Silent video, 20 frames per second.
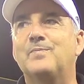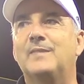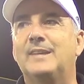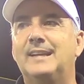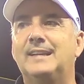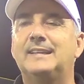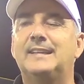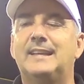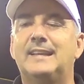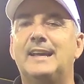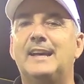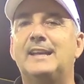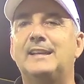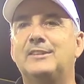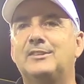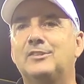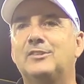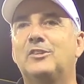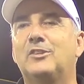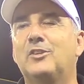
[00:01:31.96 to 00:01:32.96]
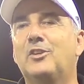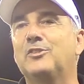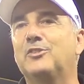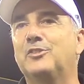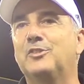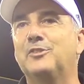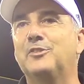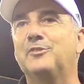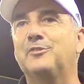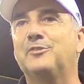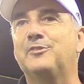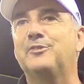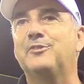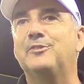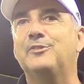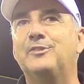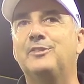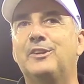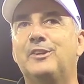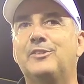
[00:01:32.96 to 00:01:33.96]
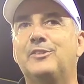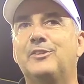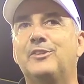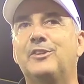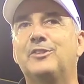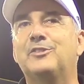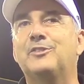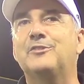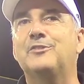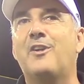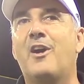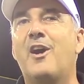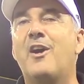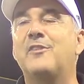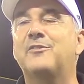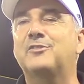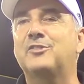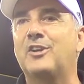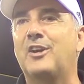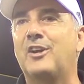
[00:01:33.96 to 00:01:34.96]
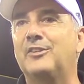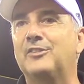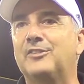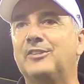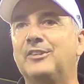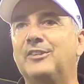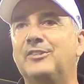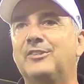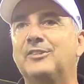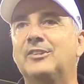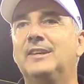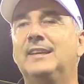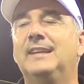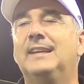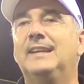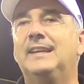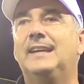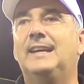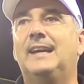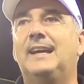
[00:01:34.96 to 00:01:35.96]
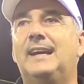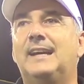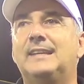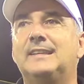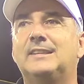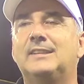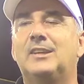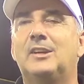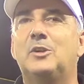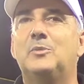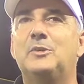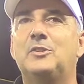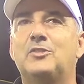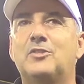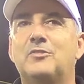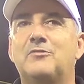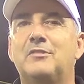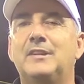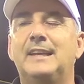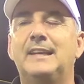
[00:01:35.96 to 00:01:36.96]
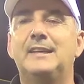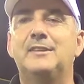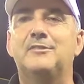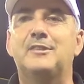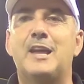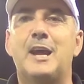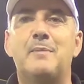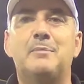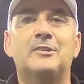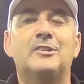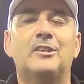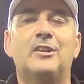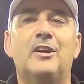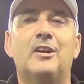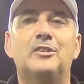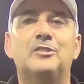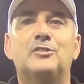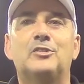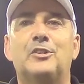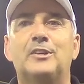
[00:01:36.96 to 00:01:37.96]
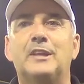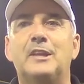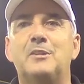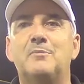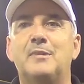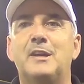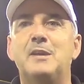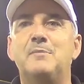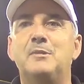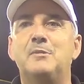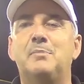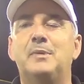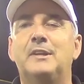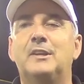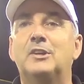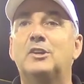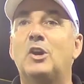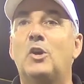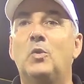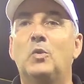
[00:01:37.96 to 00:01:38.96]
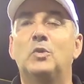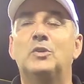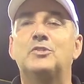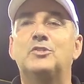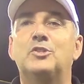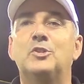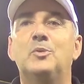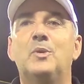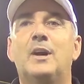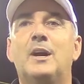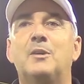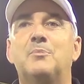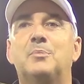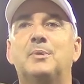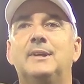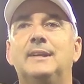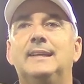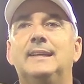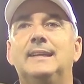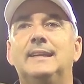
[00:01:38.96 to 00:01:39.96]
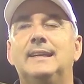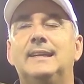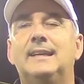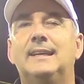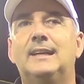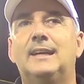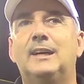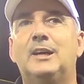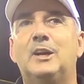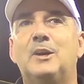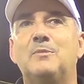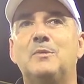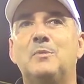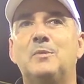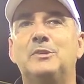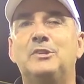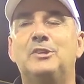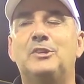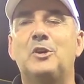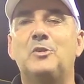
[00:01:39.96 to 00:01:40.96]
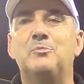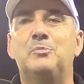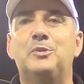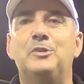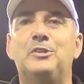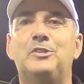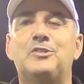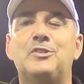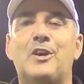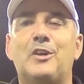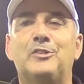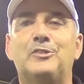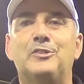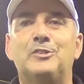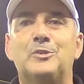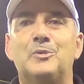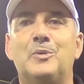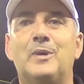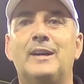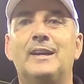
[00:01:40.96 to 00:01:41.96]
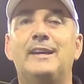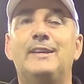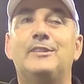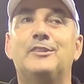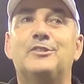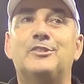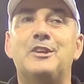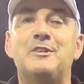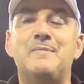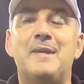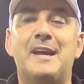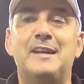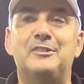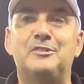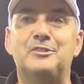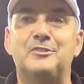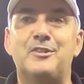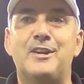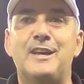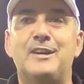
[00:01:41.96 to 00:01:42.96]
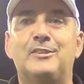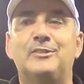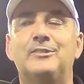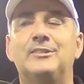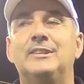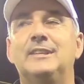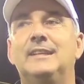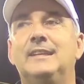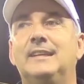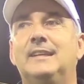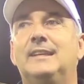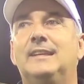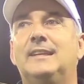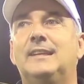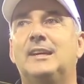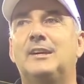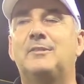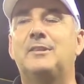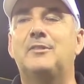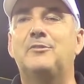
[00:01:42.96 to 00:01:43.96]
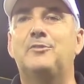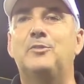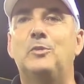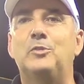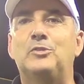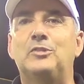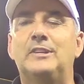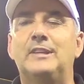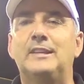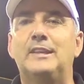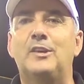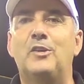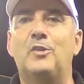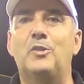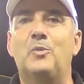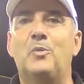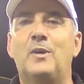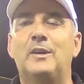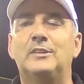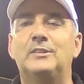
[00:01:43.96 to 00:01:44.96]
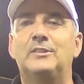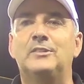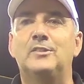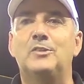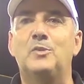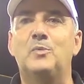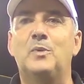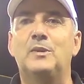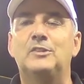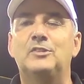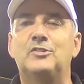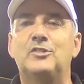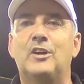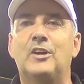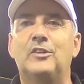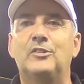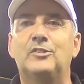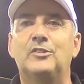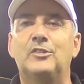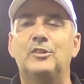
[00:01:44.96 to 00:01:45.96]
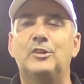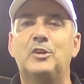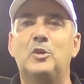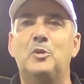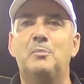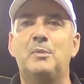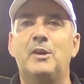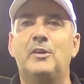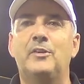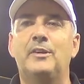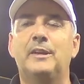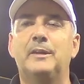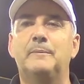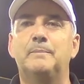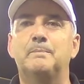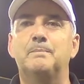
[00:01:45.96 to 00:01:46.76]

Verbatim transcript: and then had lots of you know lots of half chances and uh, we should really have capitalised on it and maybe been a goal or two up. Um, and when you don't put your chances away, the team hangs around, um, and unfortunately they got the one the one chance and the goal buried it.